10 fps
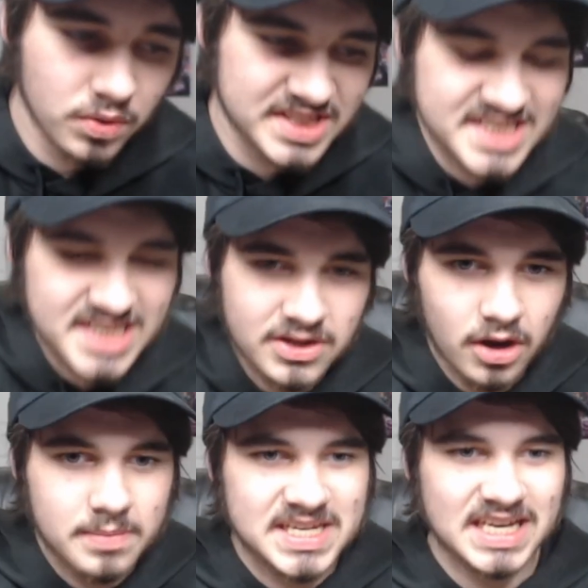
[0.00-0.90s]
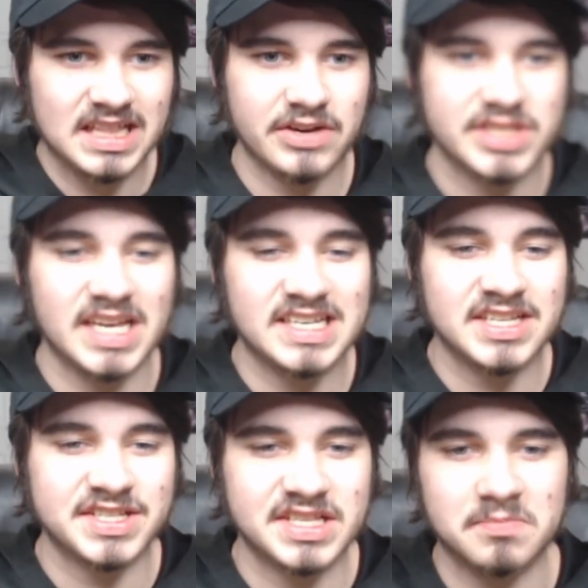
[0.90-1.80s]
since they are updating their site,
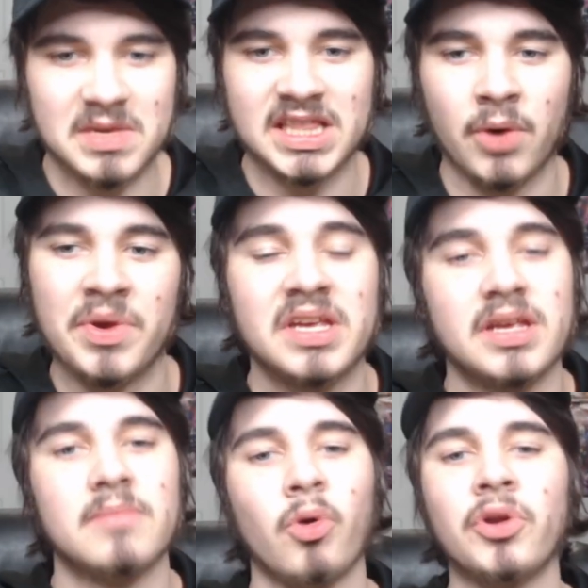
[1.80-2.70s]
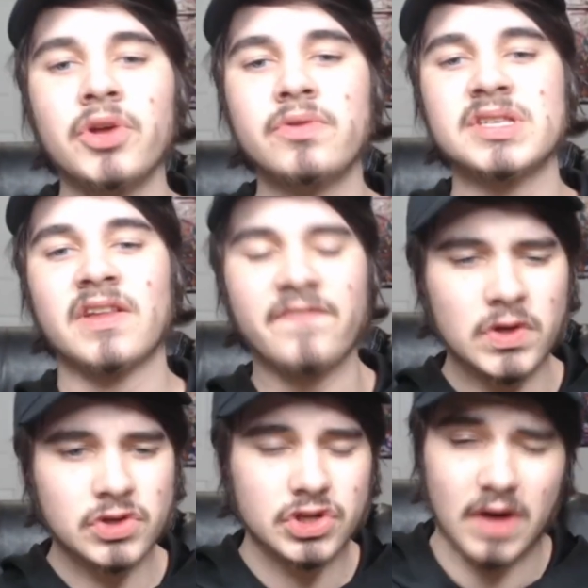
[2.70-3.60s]
does this mean that we can get more news in the
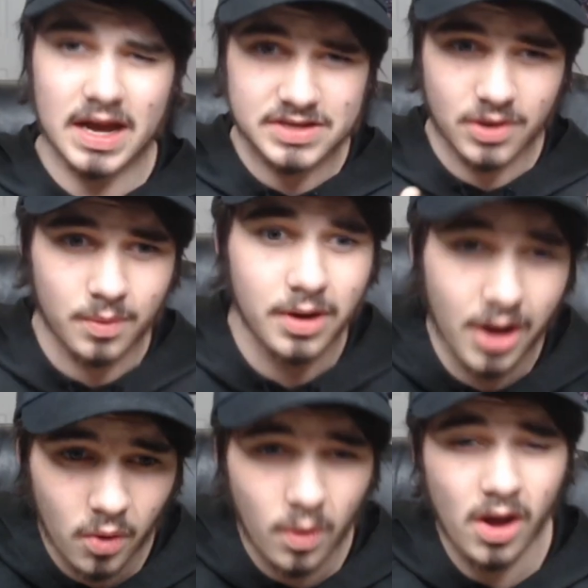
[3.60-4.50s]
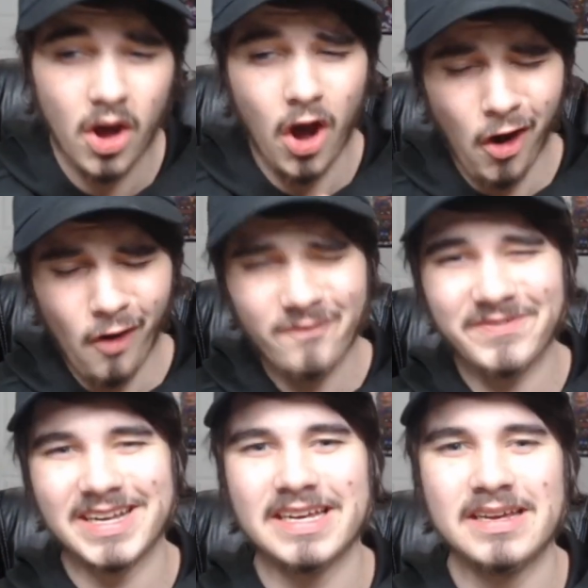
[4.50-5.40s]
future? I don't know.
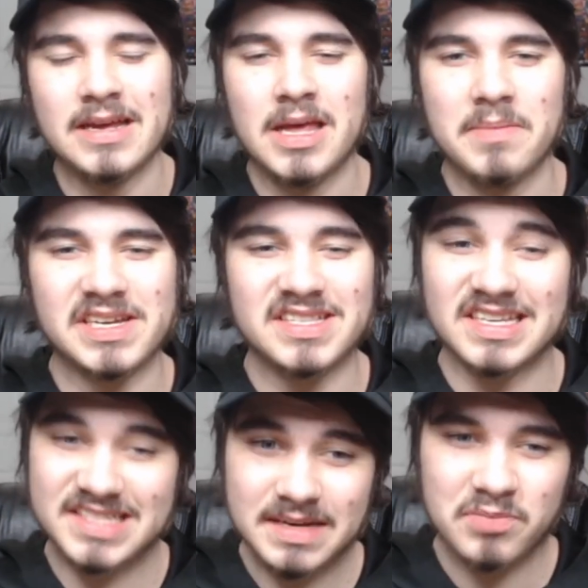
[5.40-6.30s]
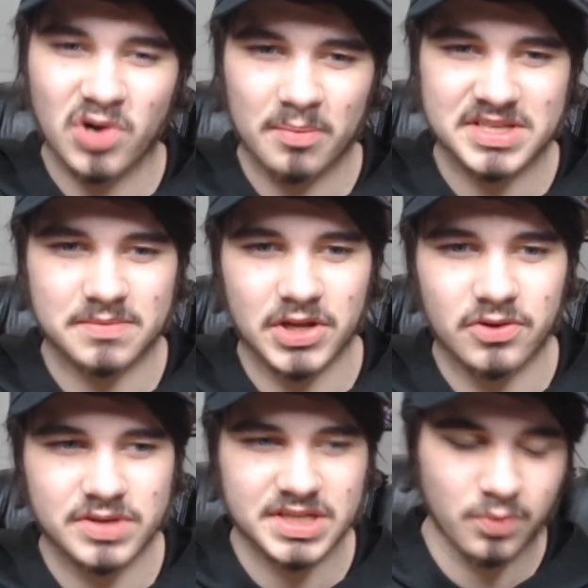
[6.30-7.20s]
Hopefully, because they did promise some
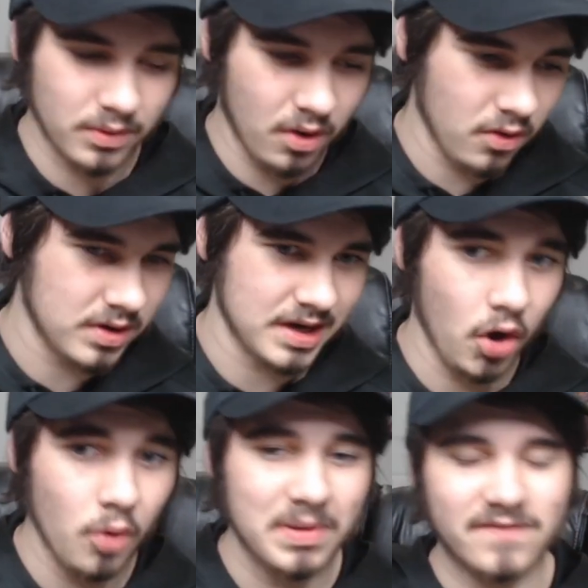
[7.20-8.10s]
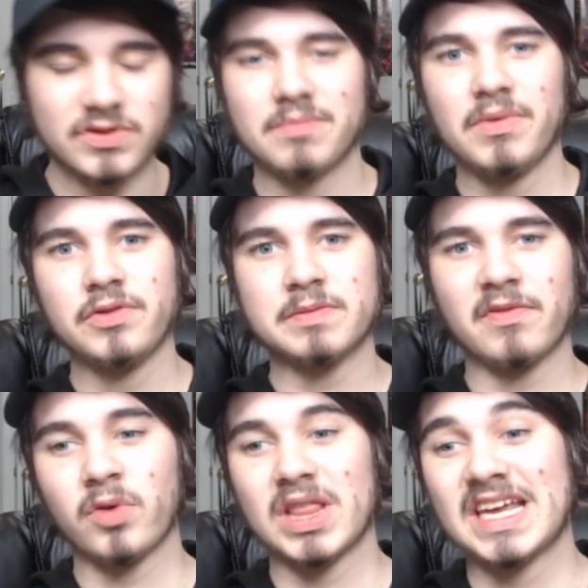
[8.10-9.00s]
news, and we were all kind of hoping for some news
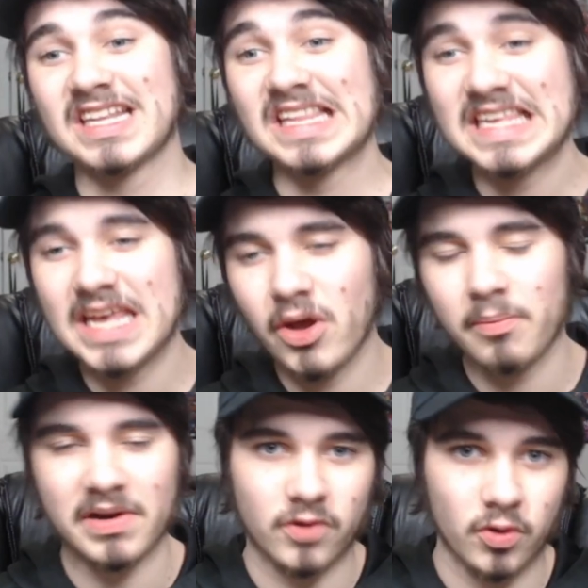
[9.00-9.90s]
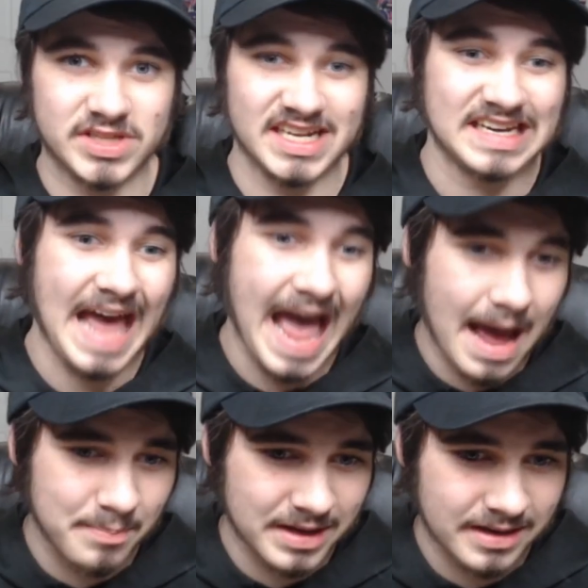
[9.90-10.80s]
before the end of the year, but of course that didn't
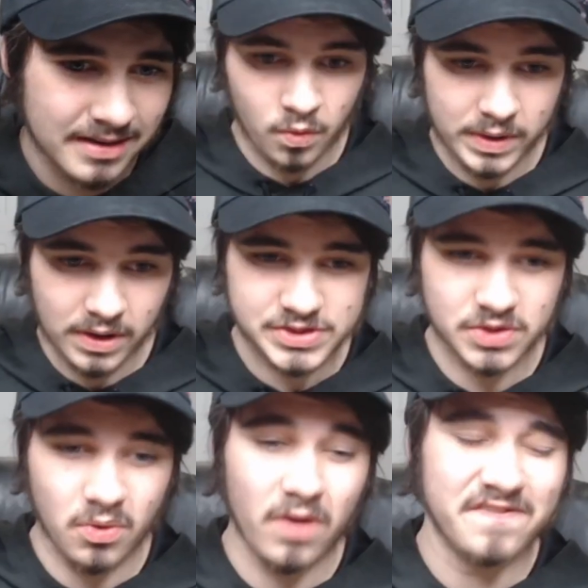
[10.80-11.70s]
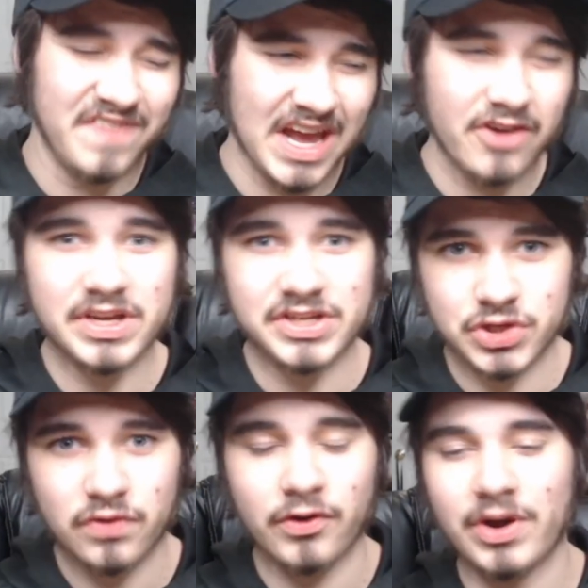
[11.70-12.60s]
happen. We also are very
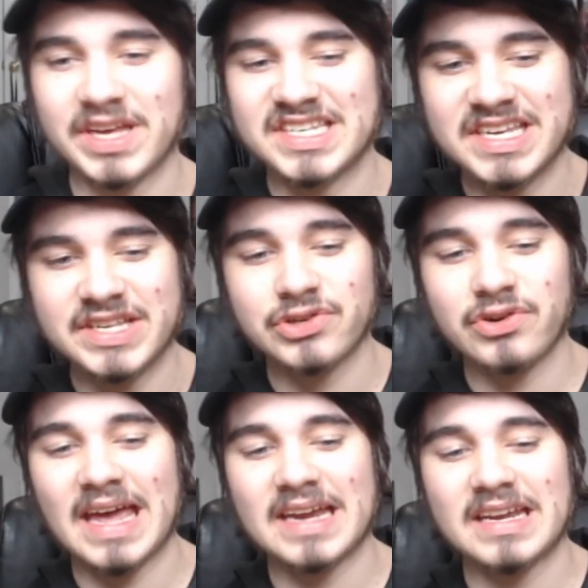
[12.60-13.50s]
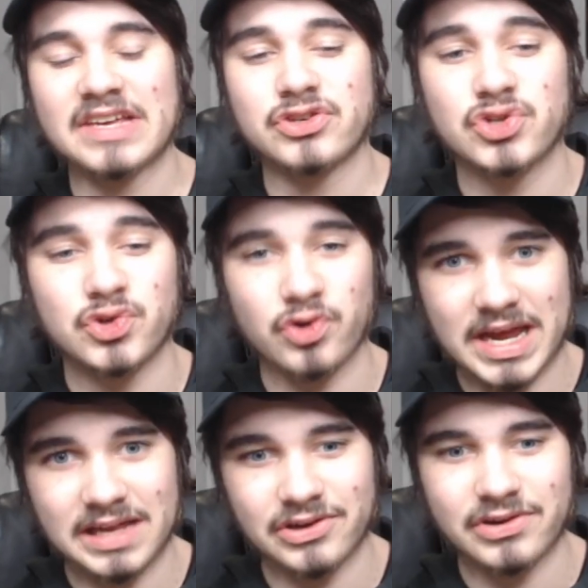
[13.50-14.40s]
due for a teaser and a
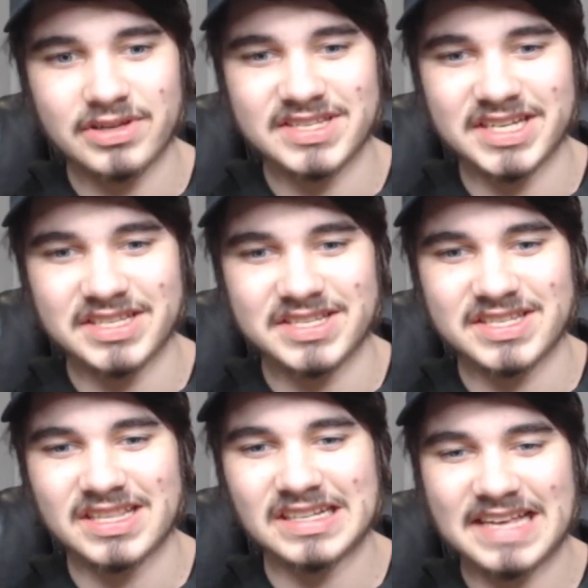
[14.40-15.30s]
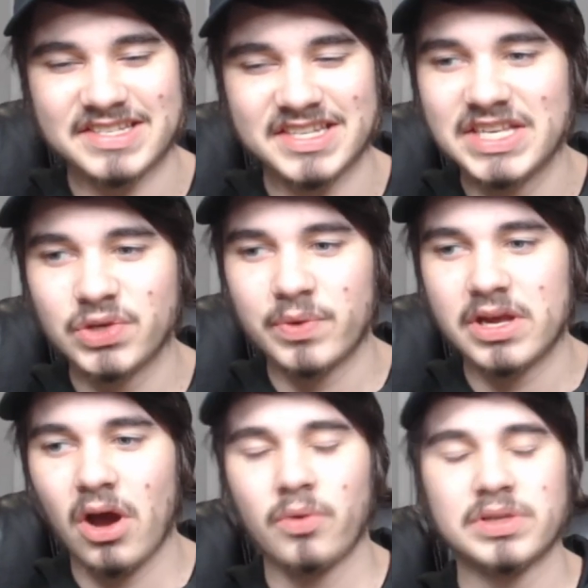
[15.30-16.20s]
trailer, since the last teaser we
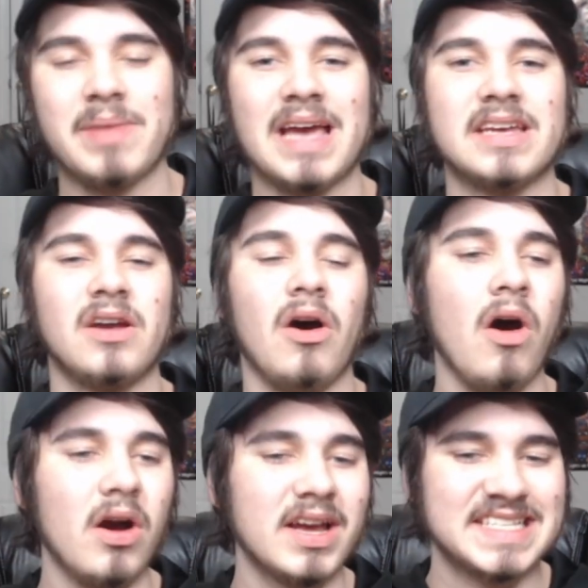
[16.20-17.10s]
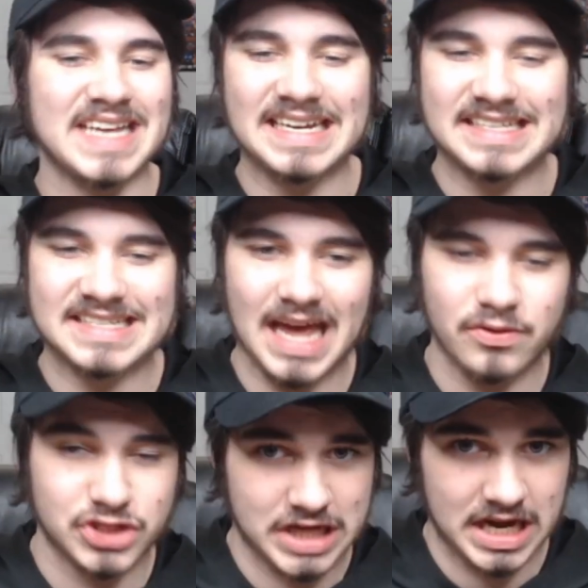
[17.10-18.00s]
got was back in August, and it's now
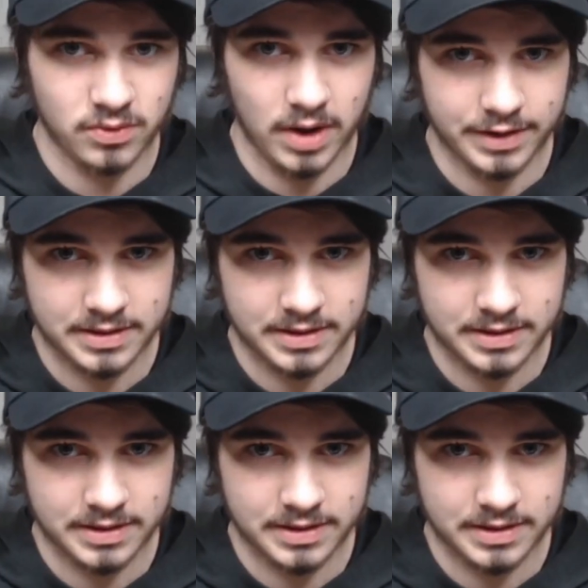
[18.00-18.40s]
January.